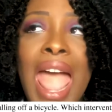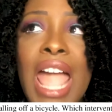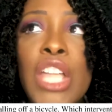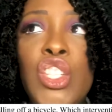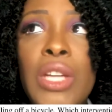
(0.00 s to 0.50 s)

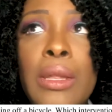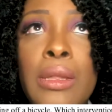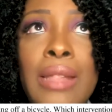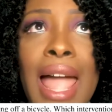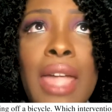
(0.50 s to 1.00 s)
And
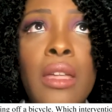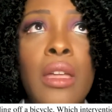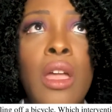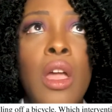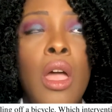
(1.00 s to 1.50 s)
just like
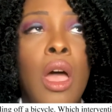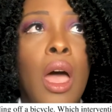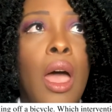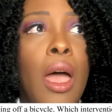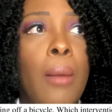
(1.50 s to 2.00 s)

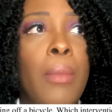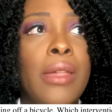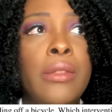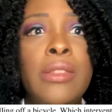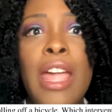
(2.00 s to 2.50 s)
um,
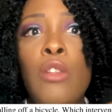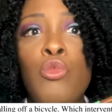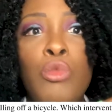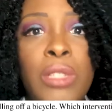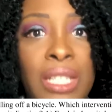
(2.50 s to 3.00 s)
set
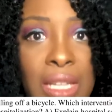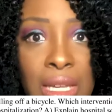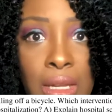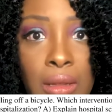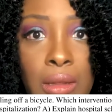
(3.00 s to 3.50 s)

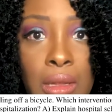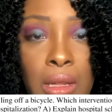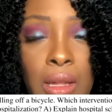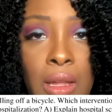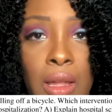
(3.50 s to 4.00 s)
routines
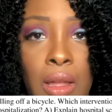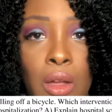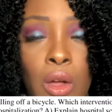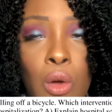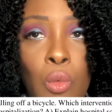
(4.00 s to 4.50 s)

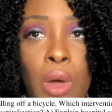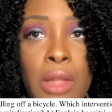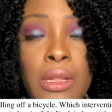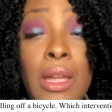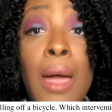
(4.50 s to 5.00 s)

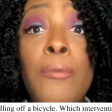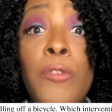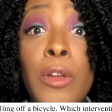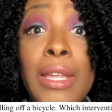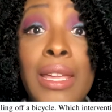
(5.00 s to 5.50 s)
was
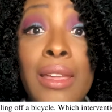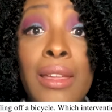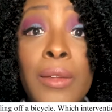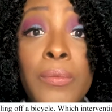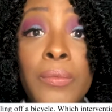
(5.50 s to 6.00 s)

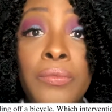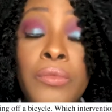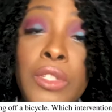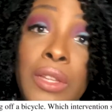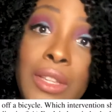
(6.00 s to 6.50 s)
comforting
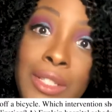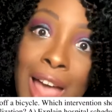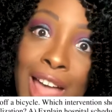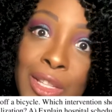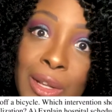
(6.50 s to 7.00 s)
to the
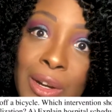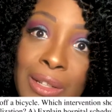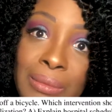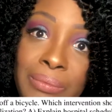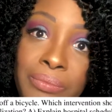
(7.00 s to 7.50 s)

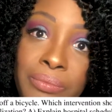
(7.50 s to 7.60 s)
toddler,